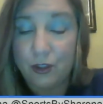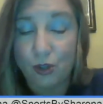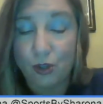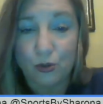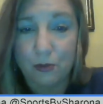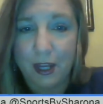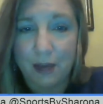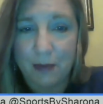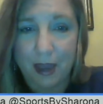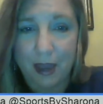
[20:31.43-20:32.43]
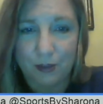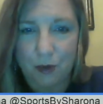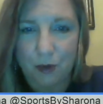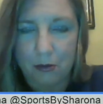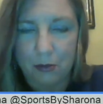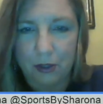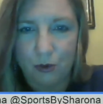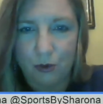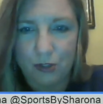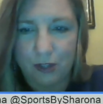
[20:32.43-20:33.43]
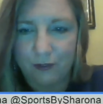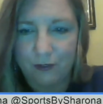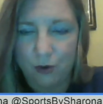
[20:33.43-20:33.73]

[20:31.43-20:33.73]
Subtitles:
social media ban's probably the worst thing for